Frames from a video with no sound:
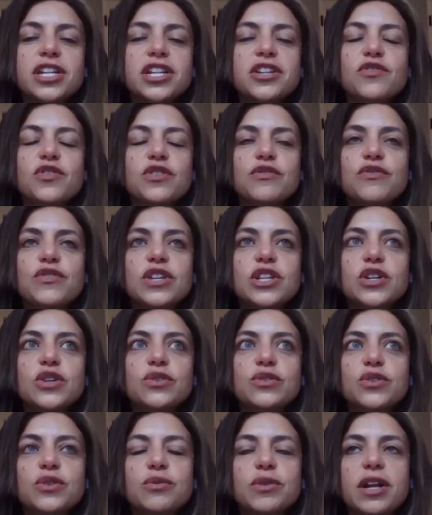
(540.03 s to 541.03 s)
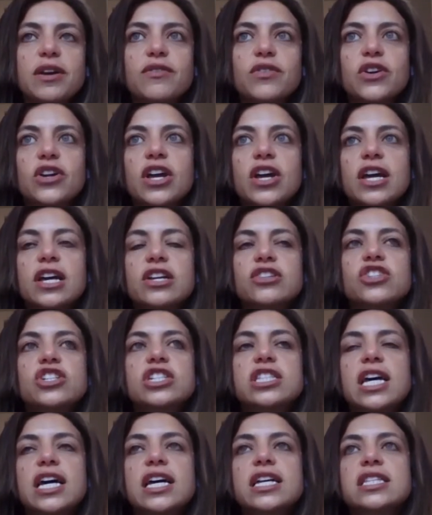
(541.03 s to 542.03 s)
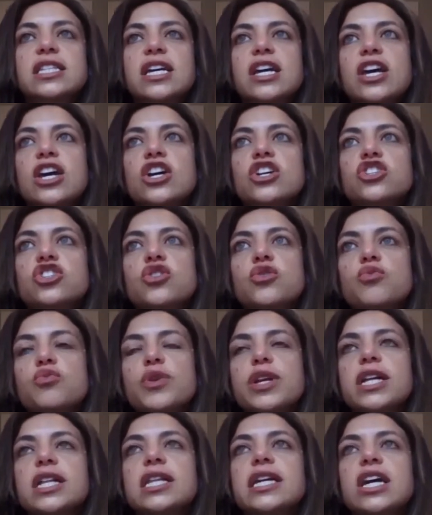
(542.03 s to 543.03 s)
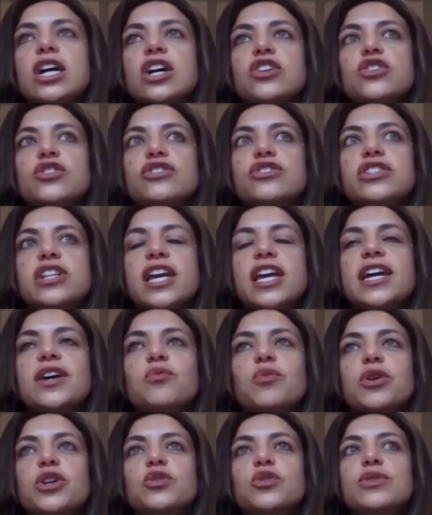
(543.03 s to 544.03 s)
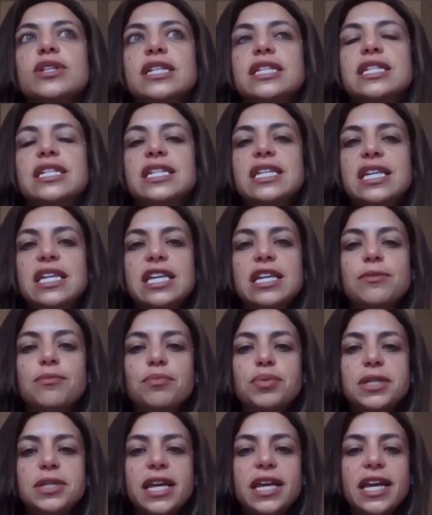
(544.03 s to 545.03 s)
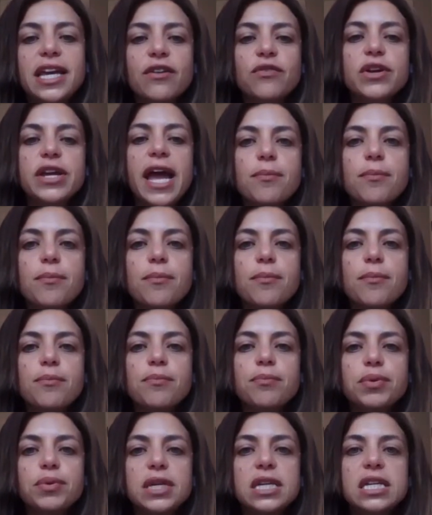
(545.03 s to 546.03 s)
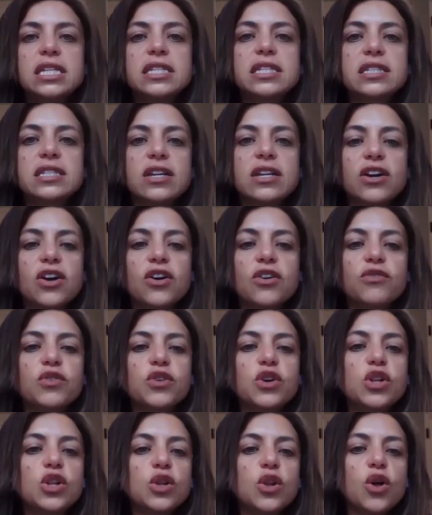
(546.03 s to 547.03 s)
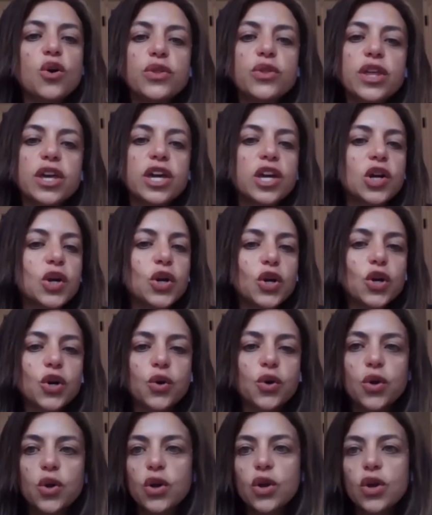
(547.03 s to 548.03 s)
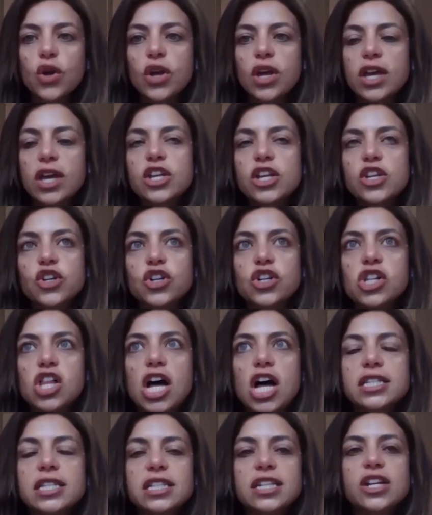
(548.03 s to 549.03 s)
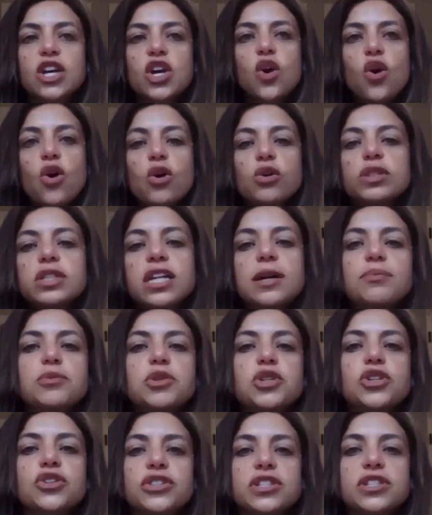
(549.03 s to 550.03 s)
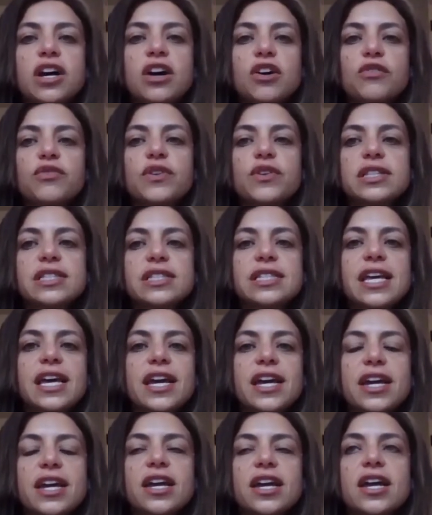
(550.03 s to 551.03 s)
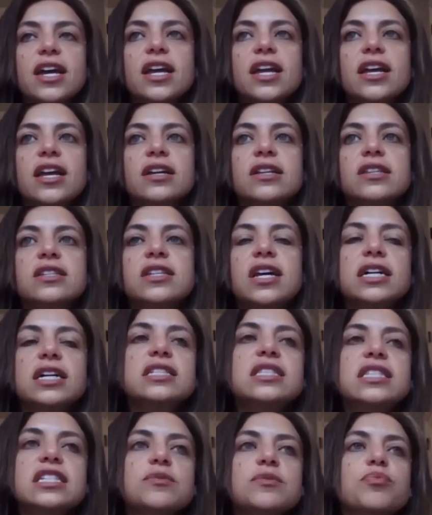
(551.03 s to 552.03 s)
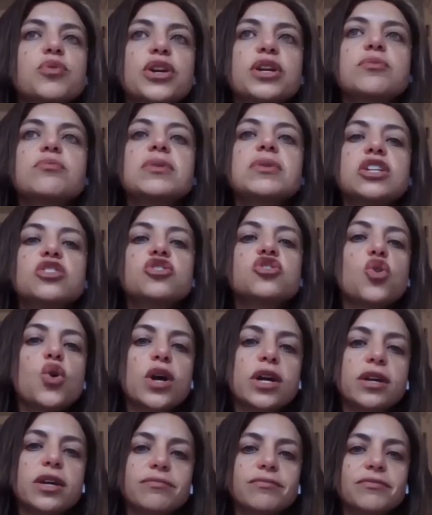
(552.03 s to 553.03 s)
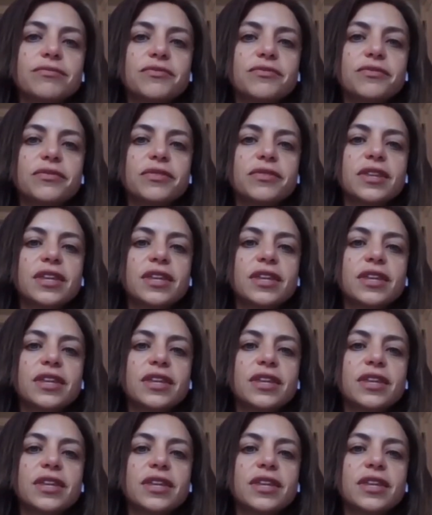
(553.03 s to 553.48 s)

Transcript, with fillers: watched any of her videos or whatever, she says to really understand what you need to keep, take every piece of clothing or in your closet, hold it up to yourself and say, does this bring me joy?